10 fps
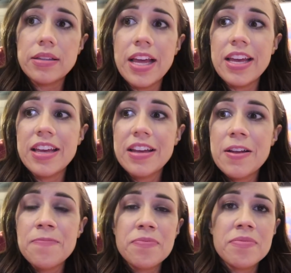Like,
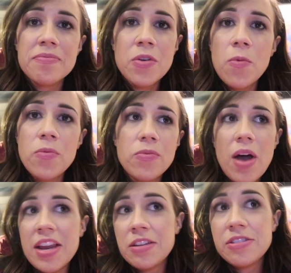
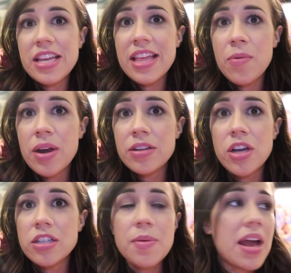why didn't you say that when I
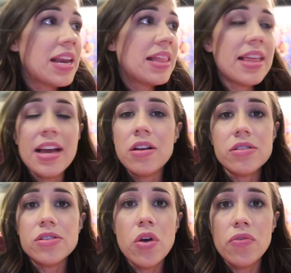talked about anything
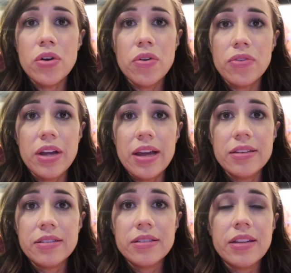else over and over
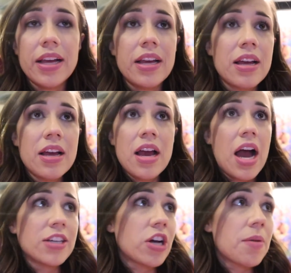again? Like,
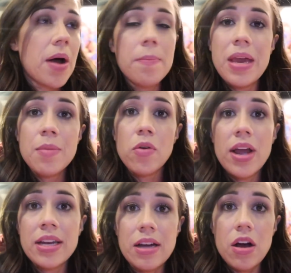I talk about being
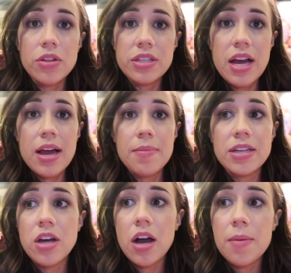Miranda all the time.
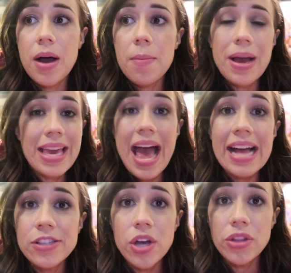I talk about my
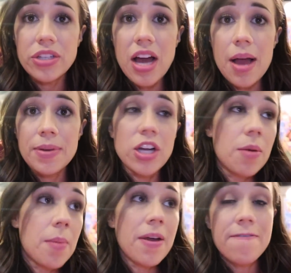cats all the time. I
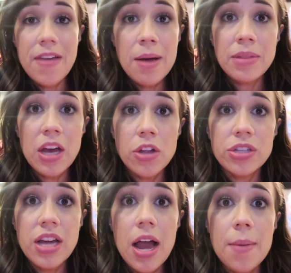talk about my family all
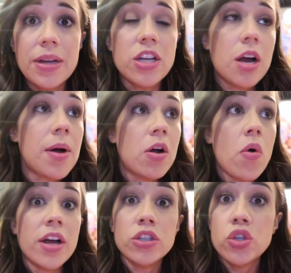the time. I talk about
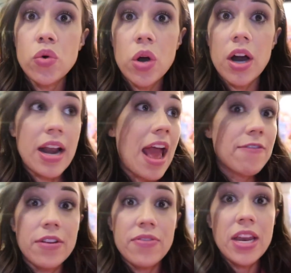going on tour, and
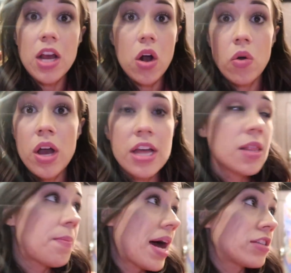every video
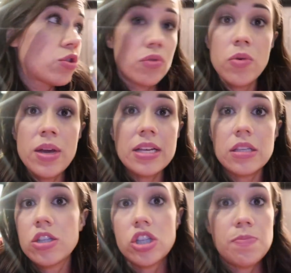the past three weeks
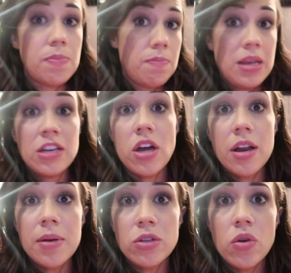is just me
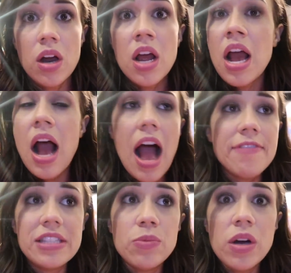talking about tour. I
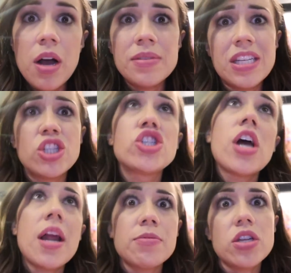haven't seen one comment saying,
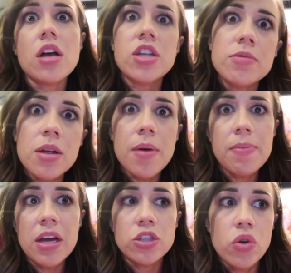shut up, stop talking
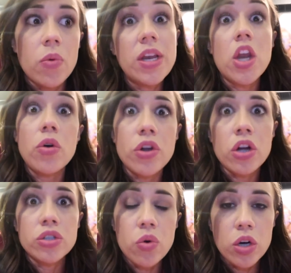about being on tour. We know you're
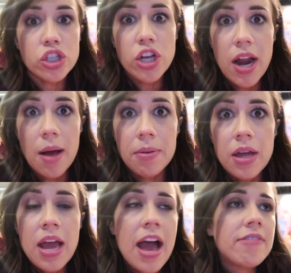on tour, shut up.
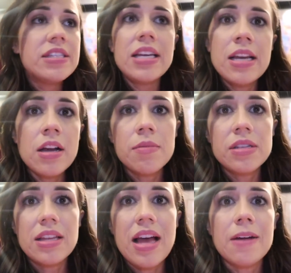I haven't seen any
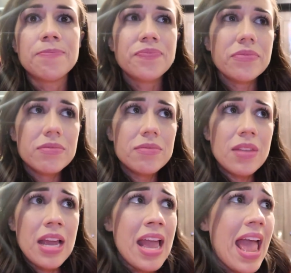comments like that.
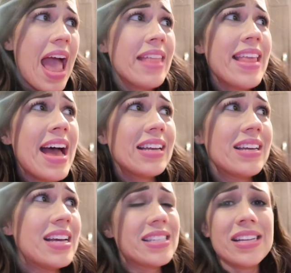And that
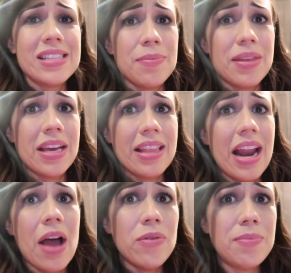is not something
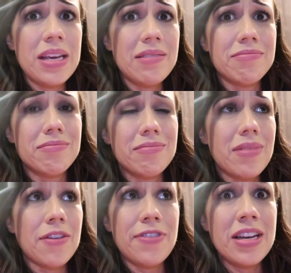that I would be
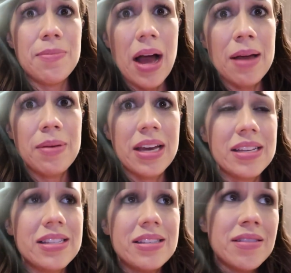offended by,
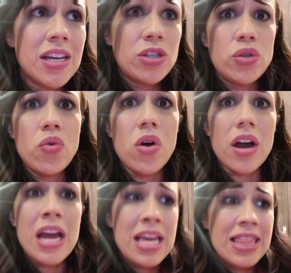because it's a tour.